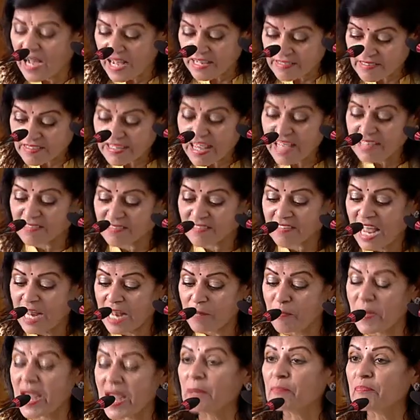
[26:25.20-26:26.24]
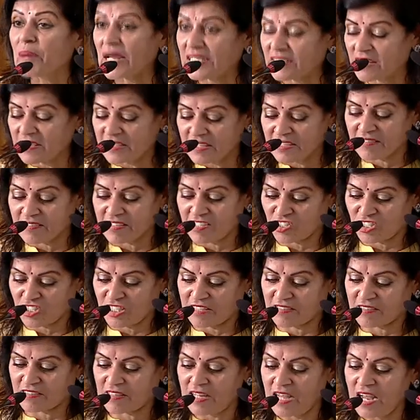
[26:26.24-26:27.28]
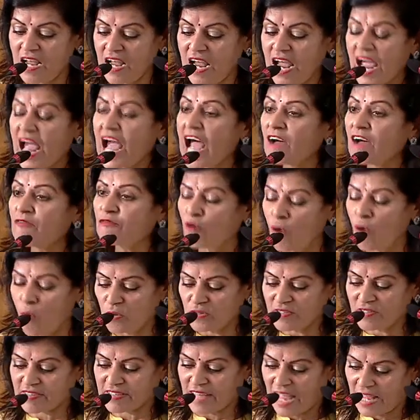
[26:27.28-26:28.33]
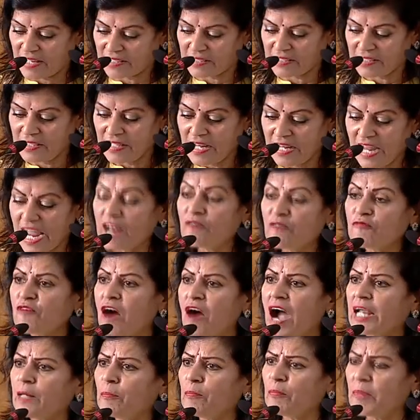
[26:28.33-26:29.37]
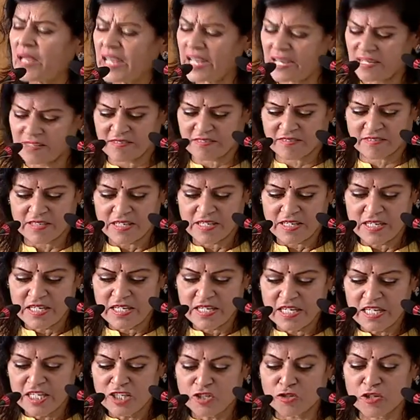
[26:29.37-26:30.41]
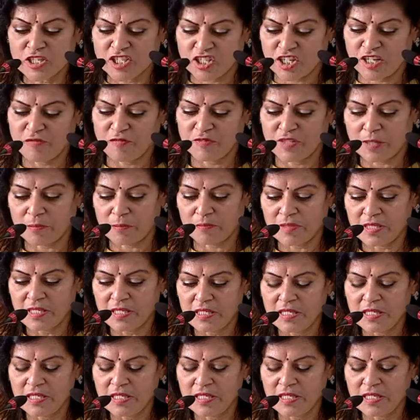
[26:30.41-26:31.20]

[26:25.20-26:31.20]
assess and make better decisions, have goals set, and find means to achieve them.